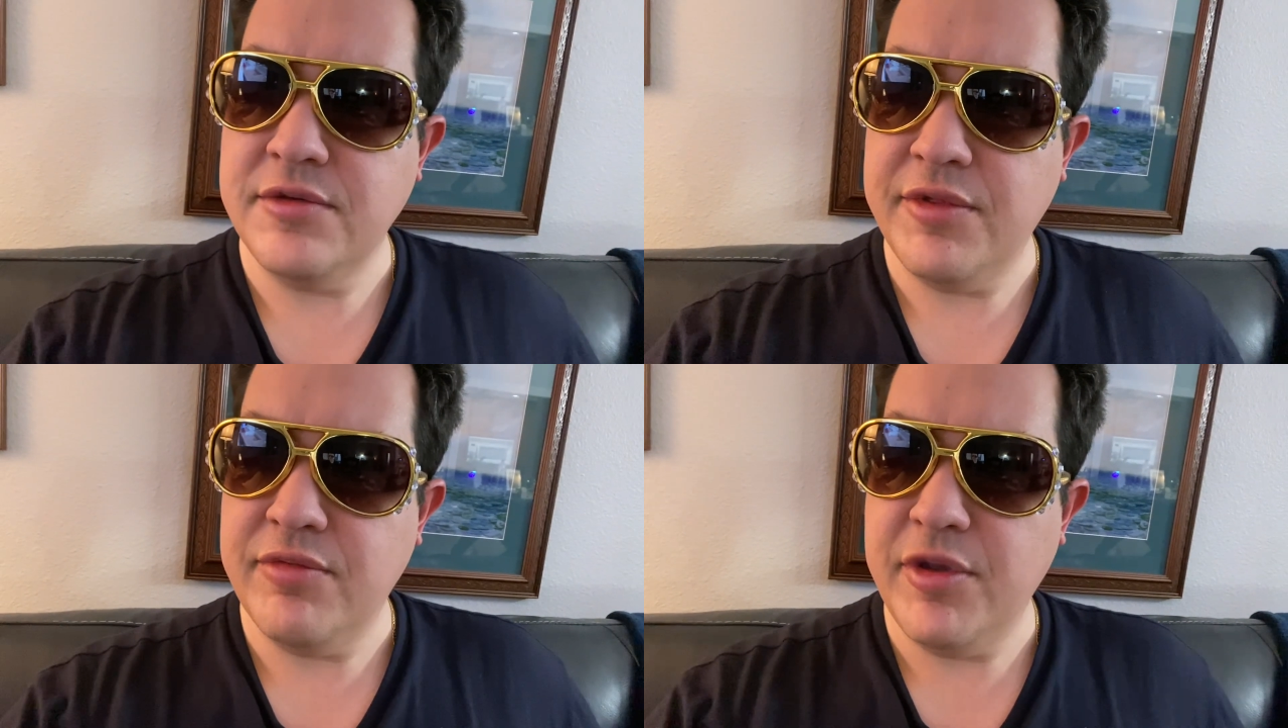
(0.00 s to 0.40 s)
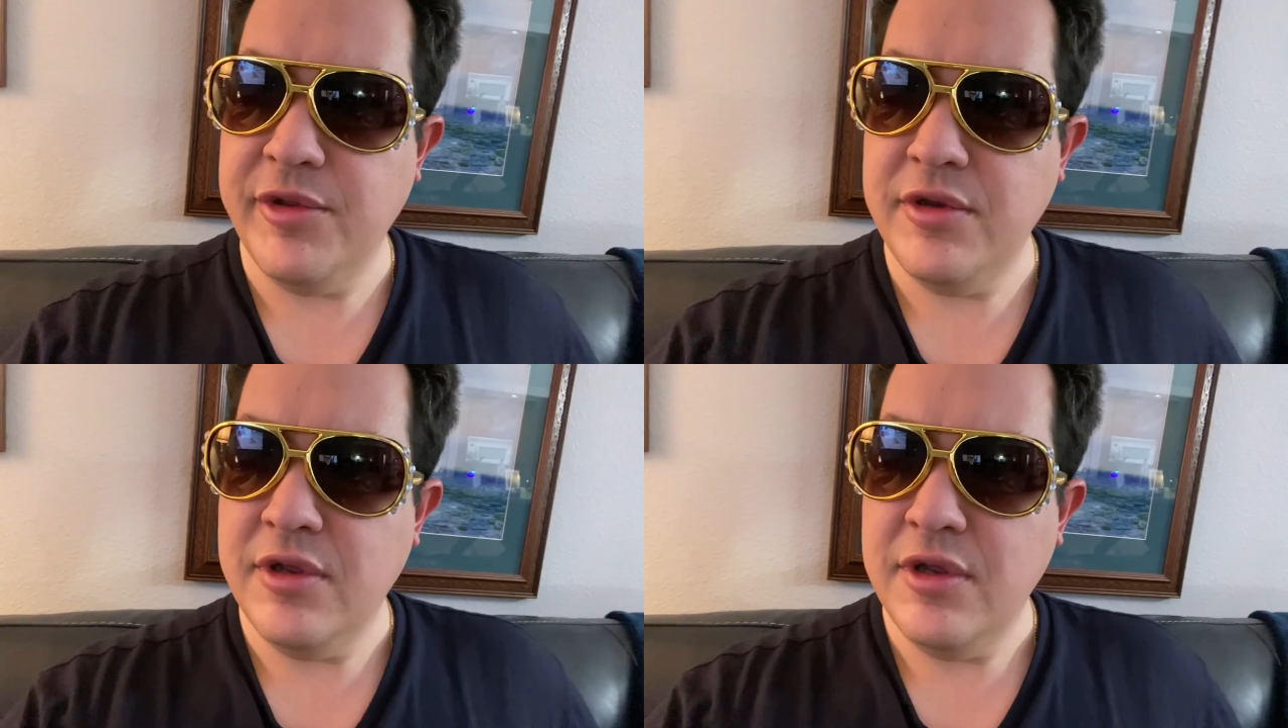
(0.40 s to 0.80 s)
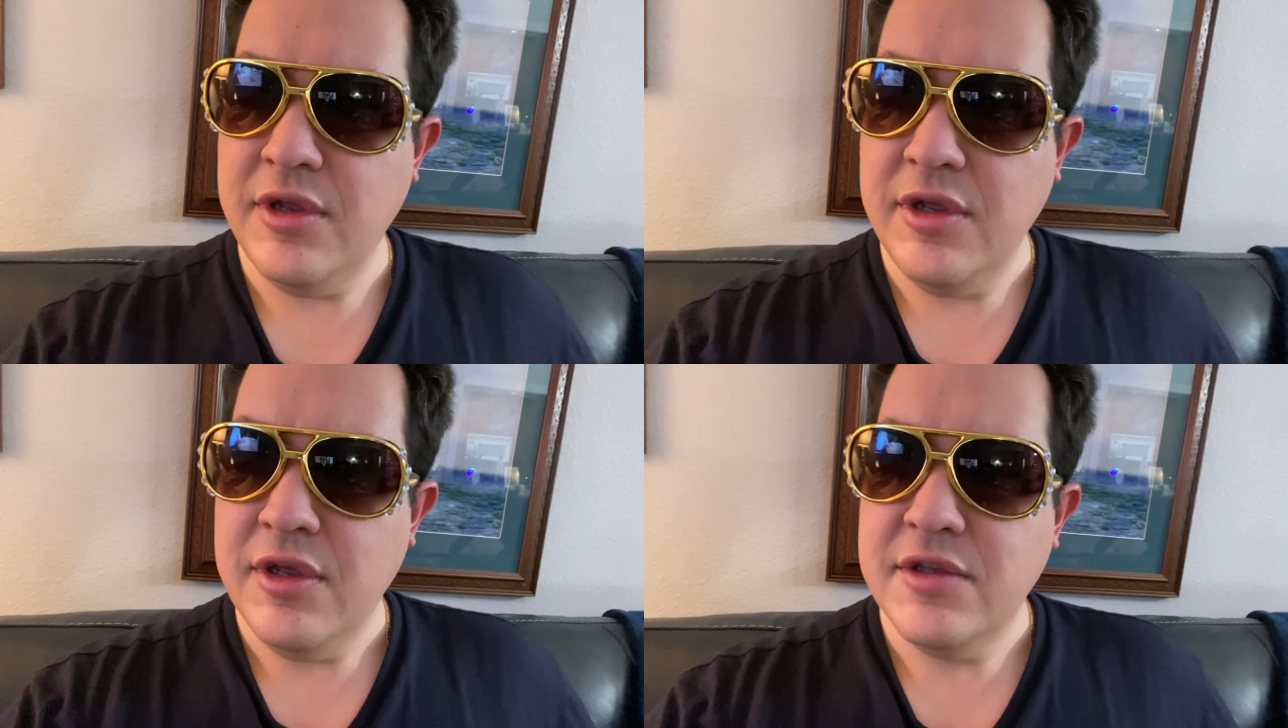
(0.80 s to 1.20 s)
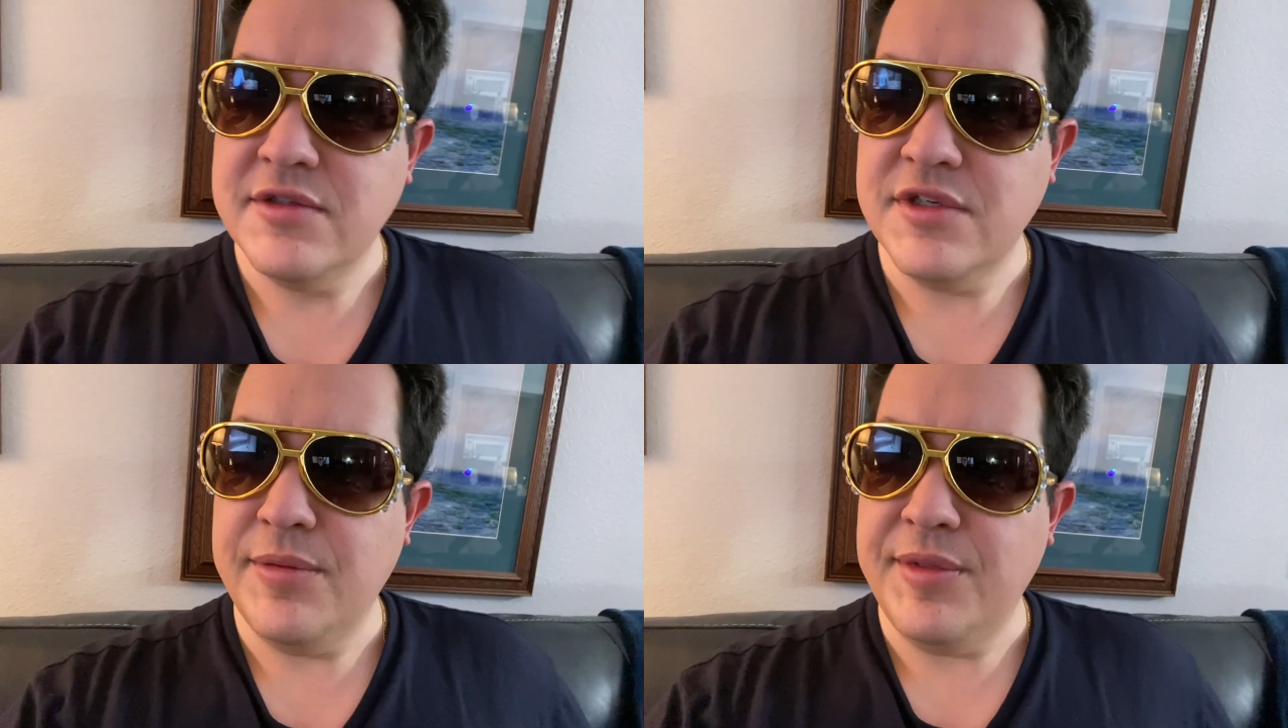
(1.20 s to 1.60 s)
with women.
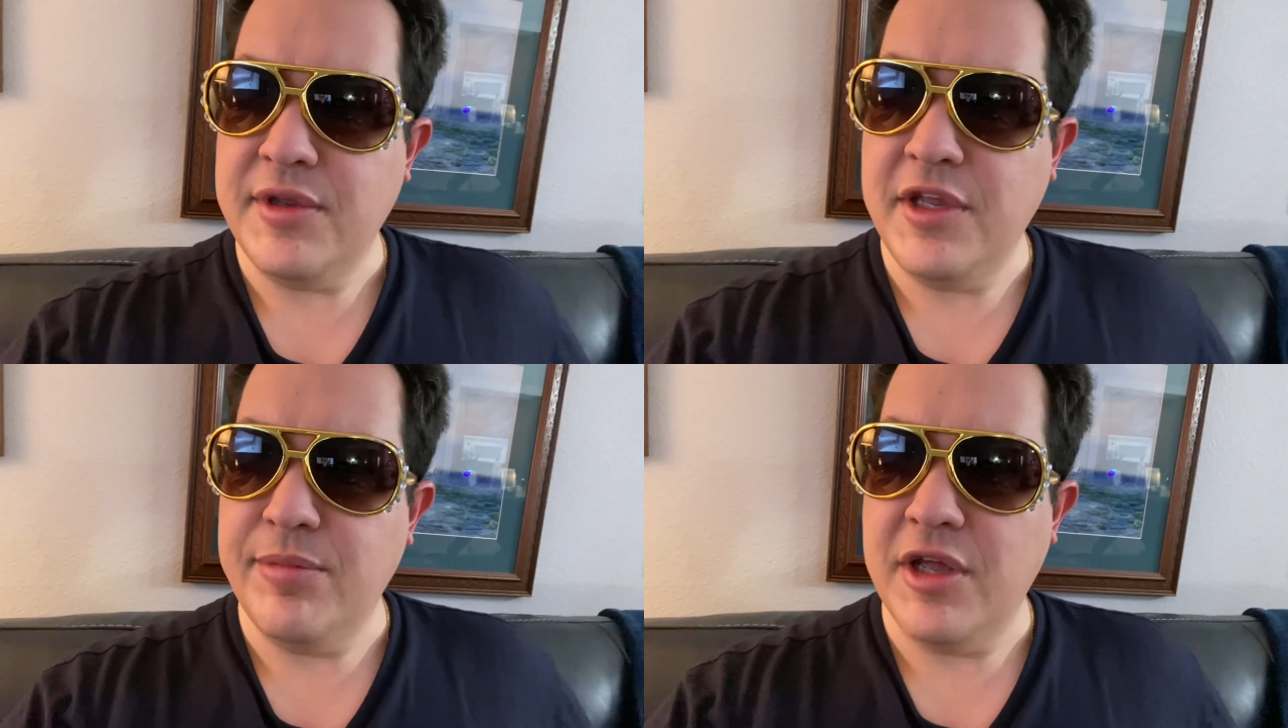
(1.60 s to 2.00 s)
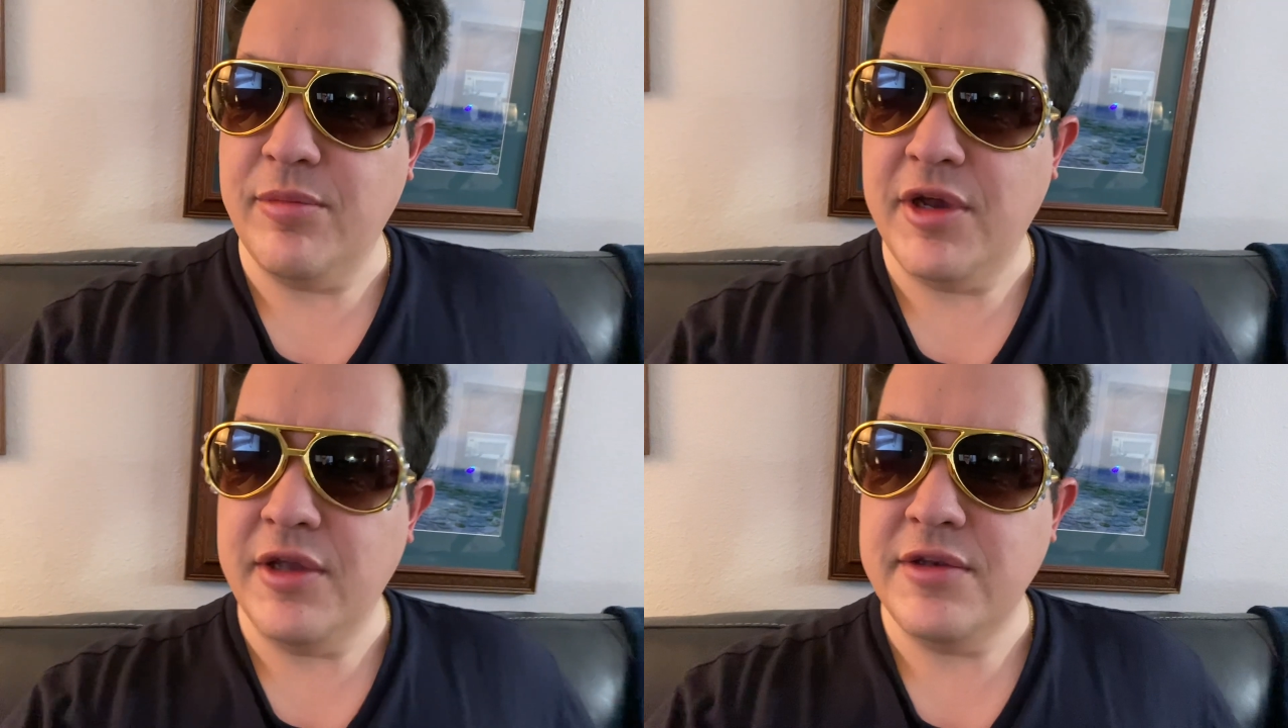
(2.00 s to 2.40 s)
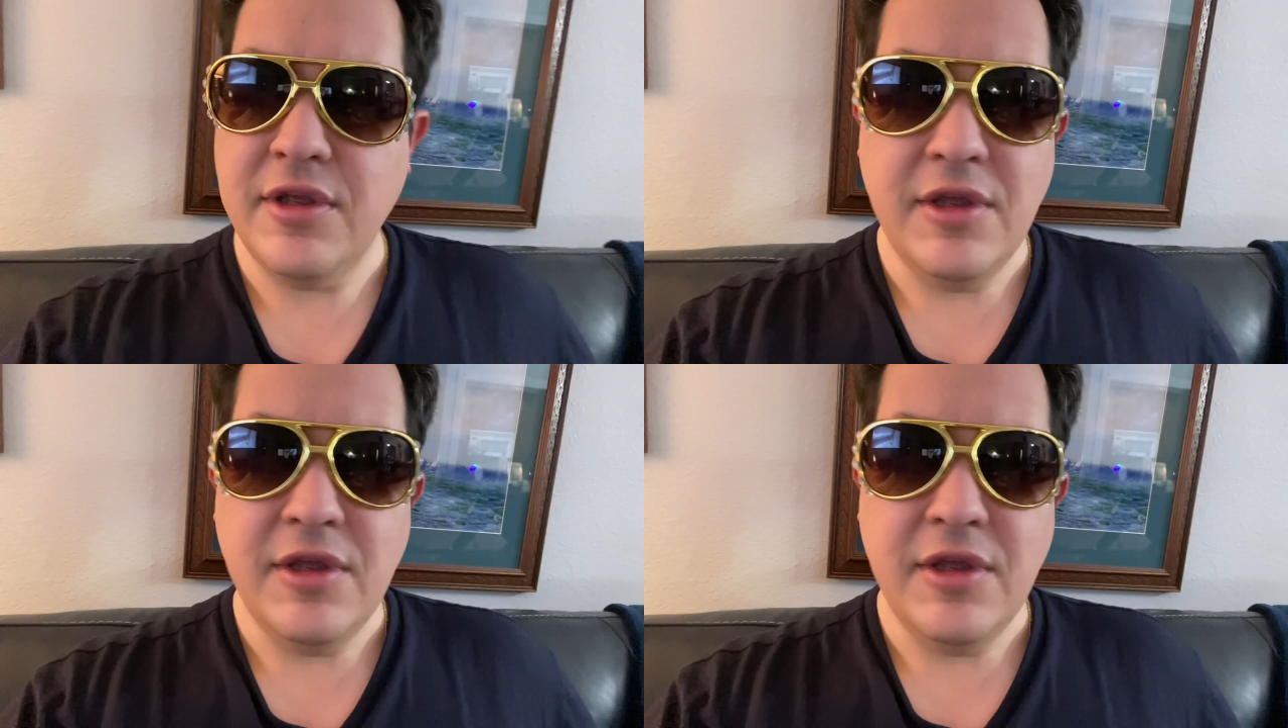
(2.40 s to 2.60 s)
So keep that in mind.